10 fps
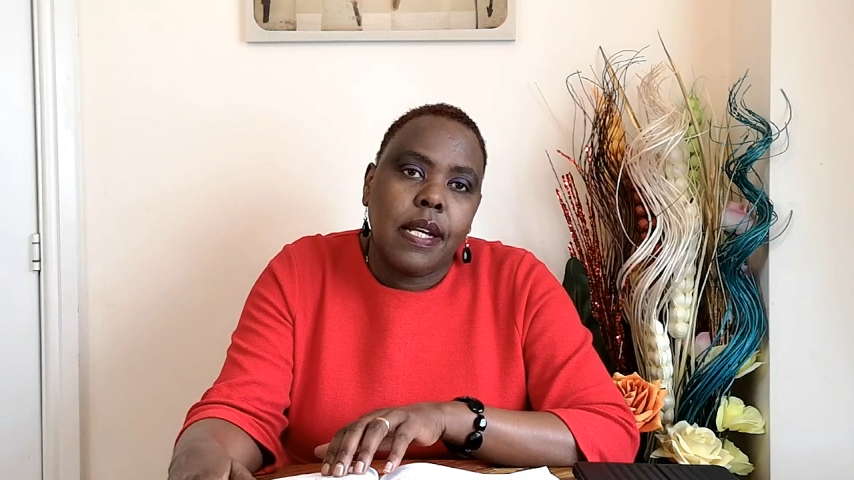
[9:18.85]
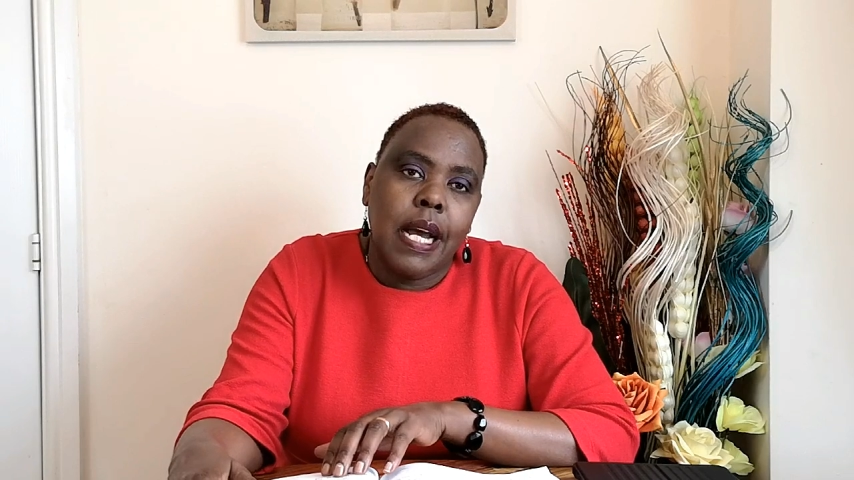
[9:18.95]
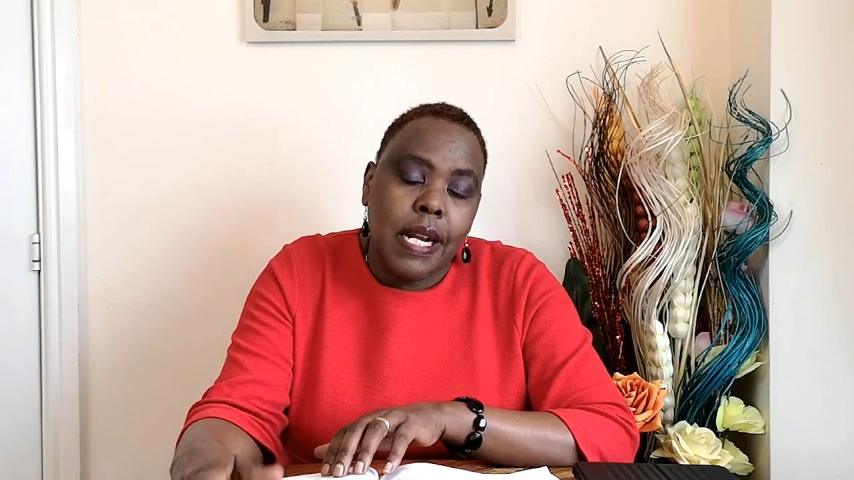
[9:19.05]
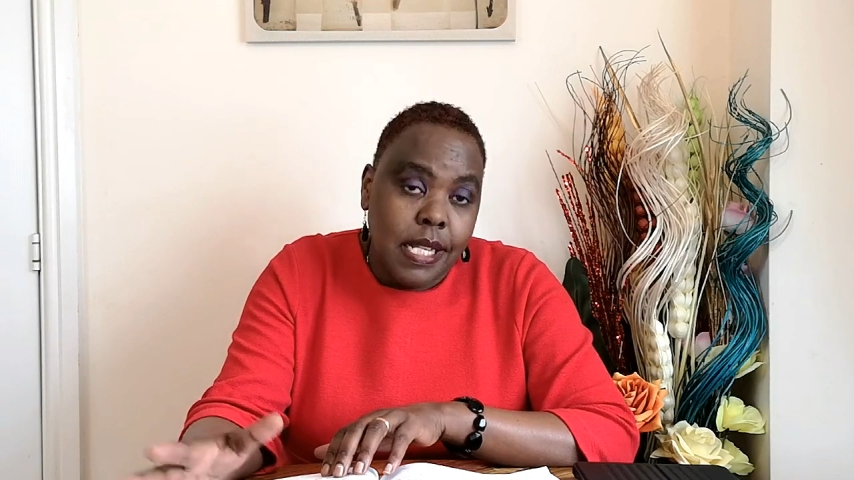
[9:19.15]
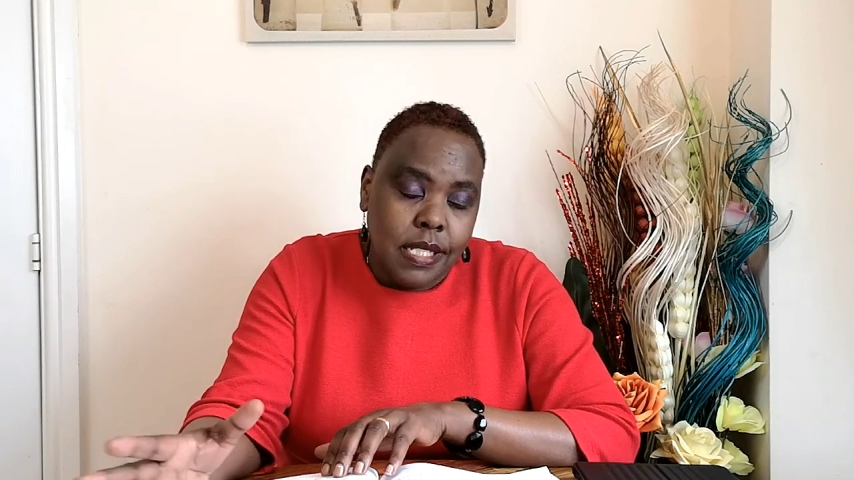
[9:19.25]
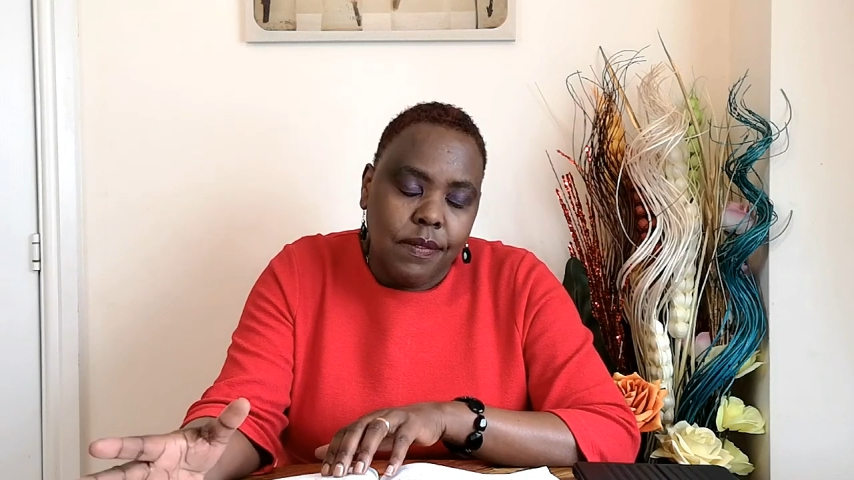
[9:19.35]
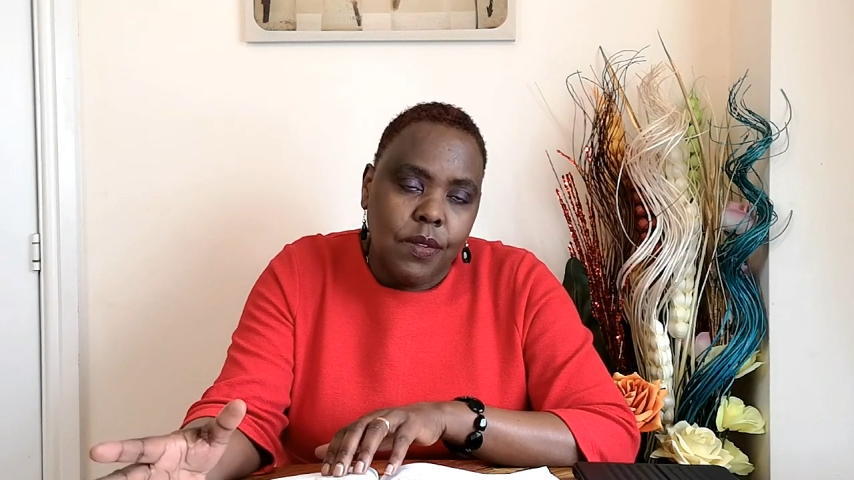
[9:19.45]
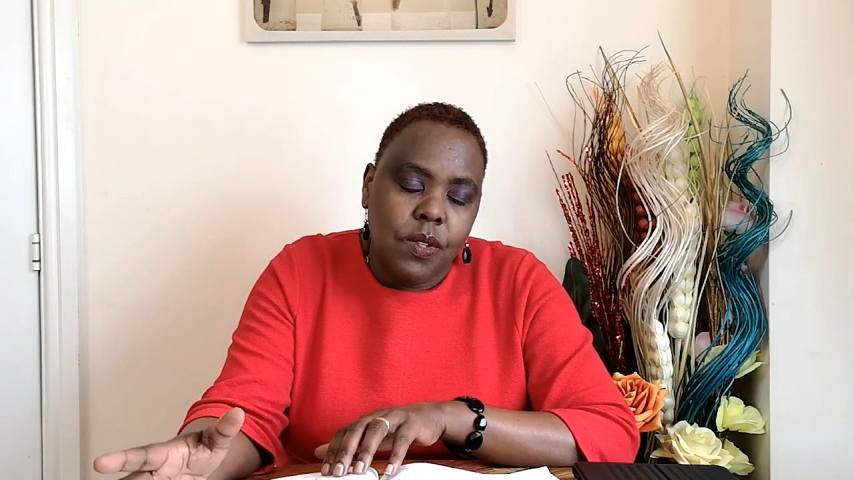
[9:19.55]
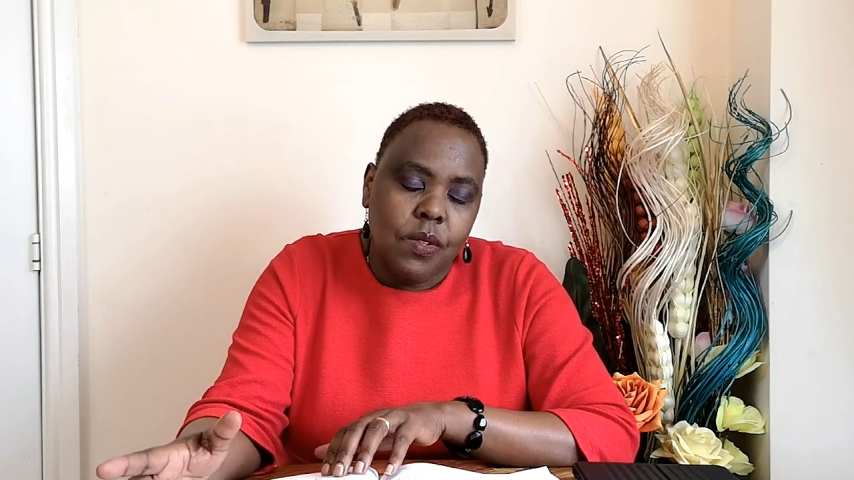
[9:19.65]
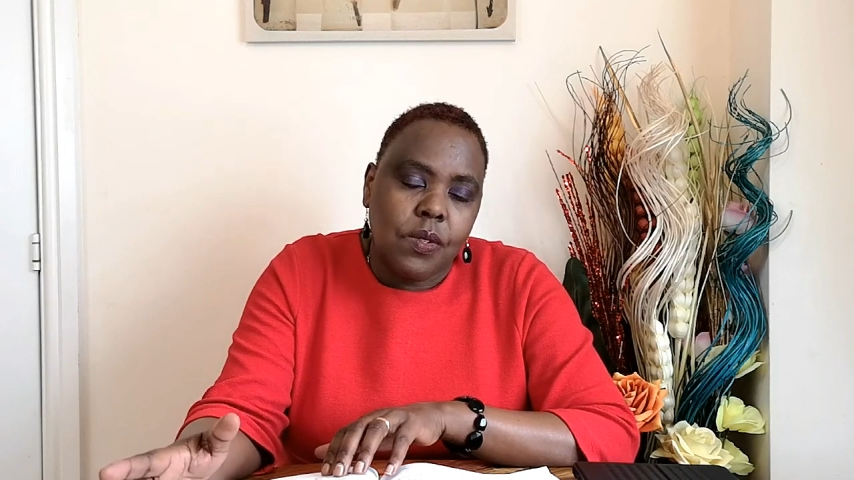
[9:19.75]
unless if they
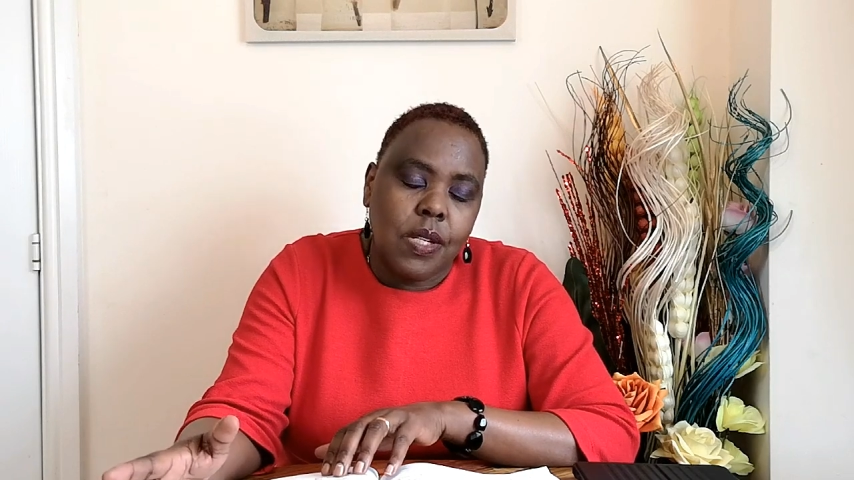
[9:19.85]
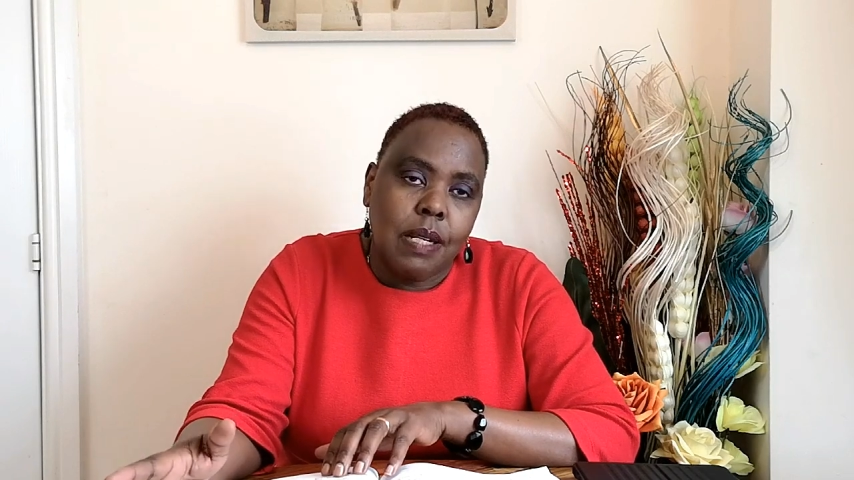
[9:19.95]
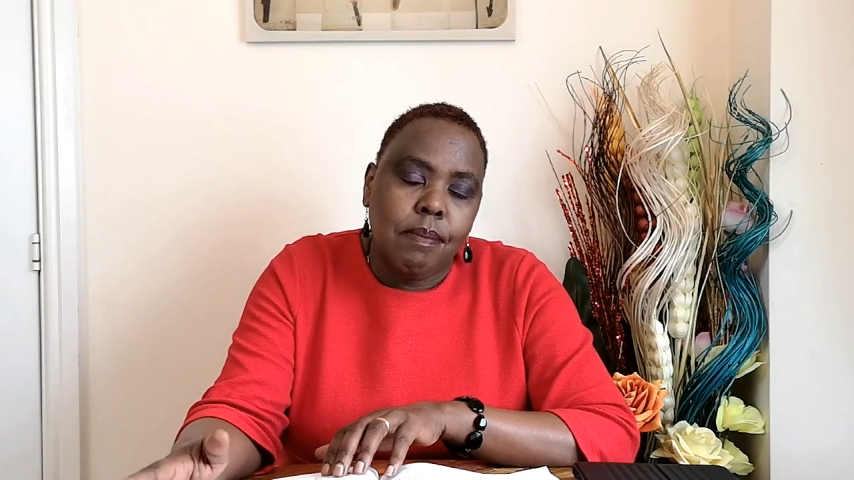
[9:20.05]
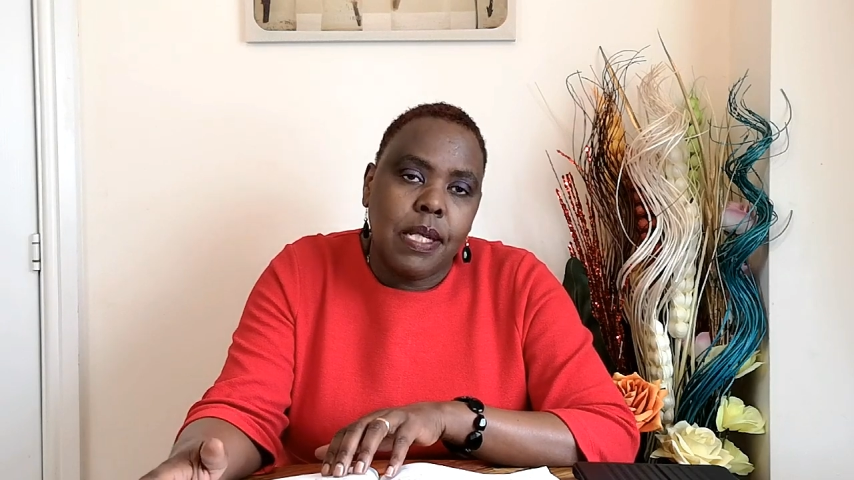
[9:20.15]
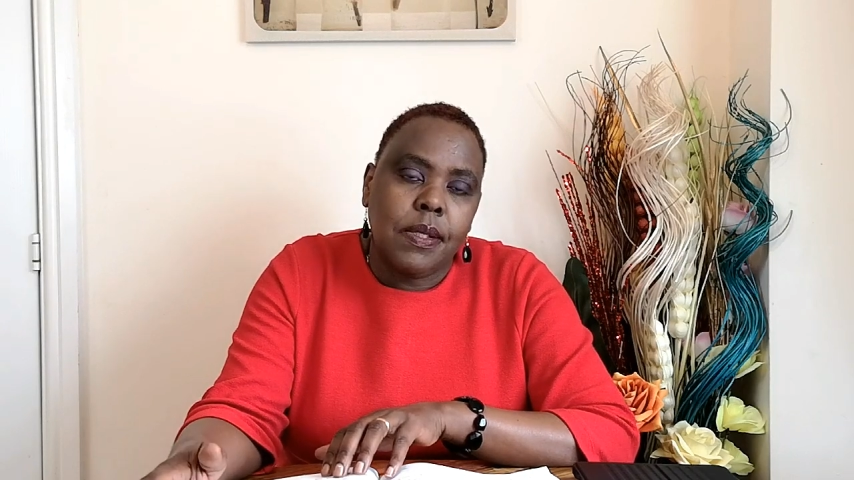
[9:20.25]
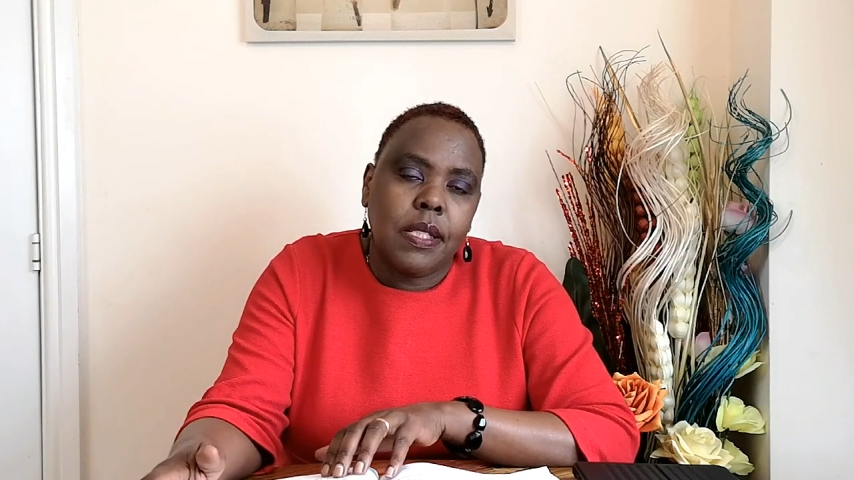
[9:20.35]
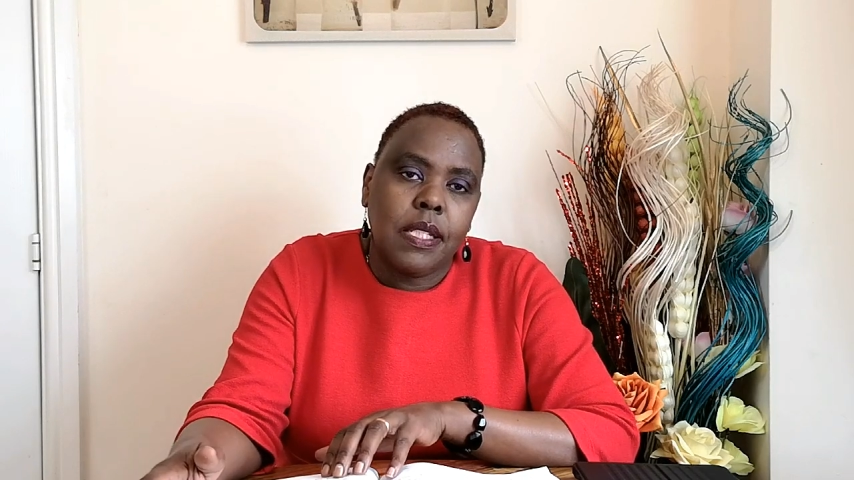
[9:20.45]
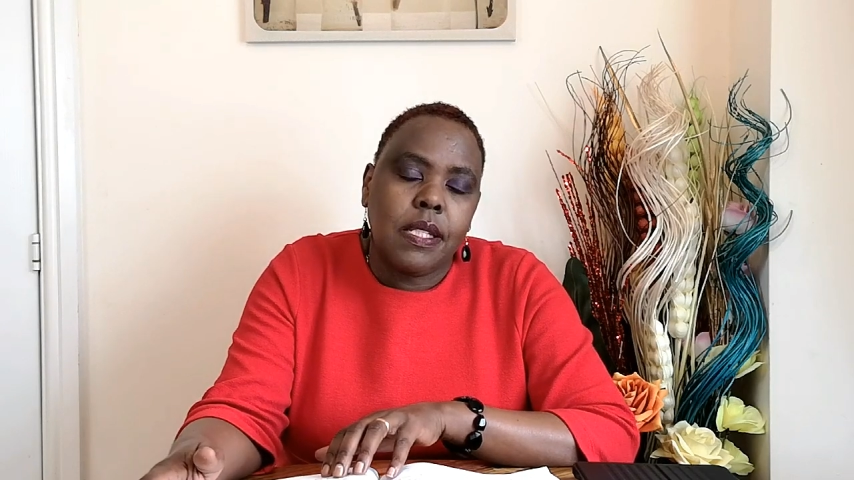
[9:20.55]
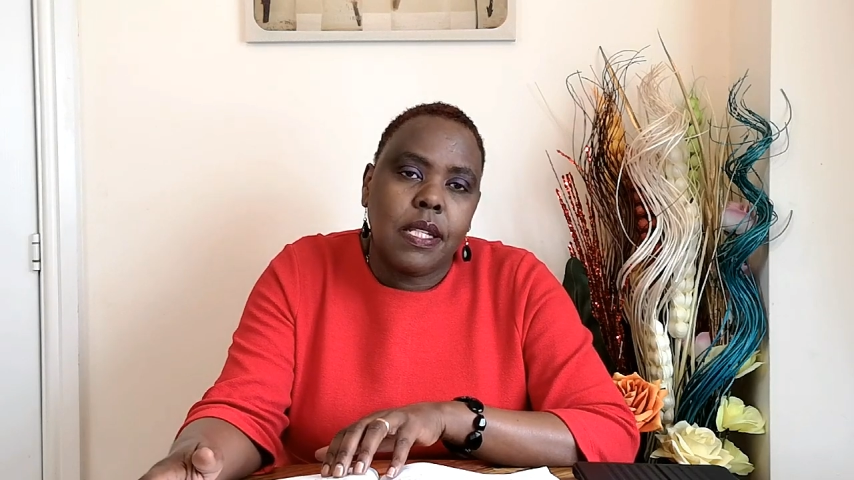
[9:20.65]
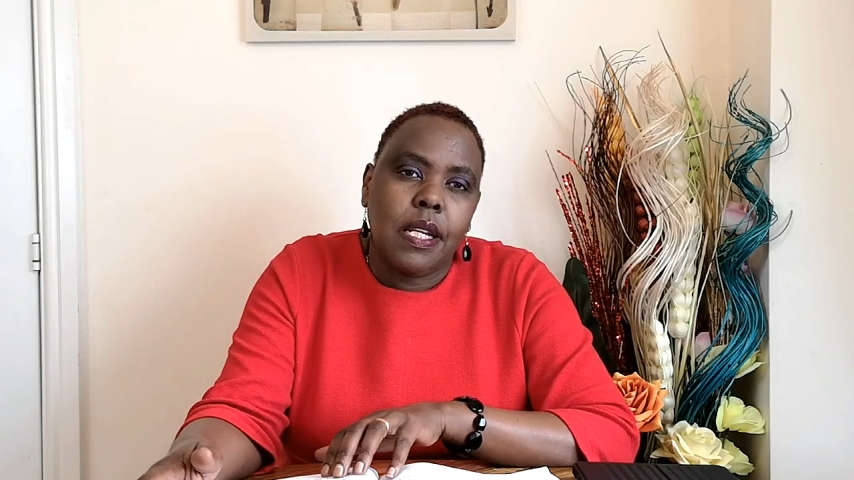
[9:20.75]
want to talk about
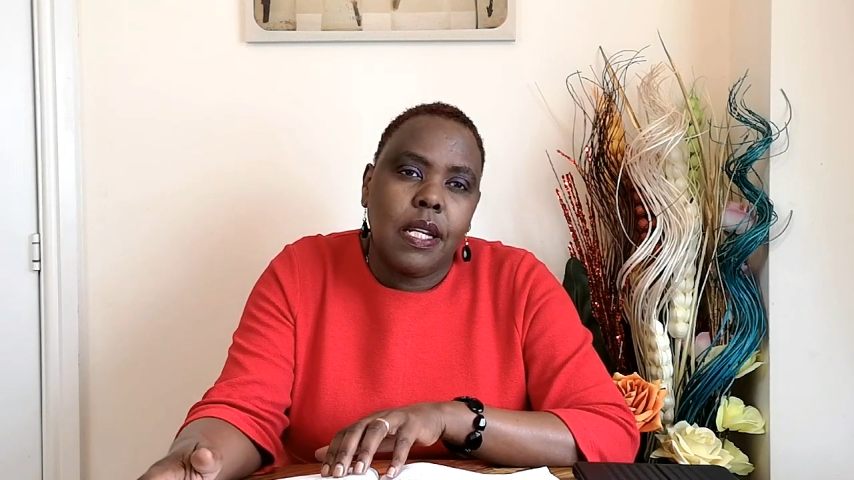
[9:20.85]
it.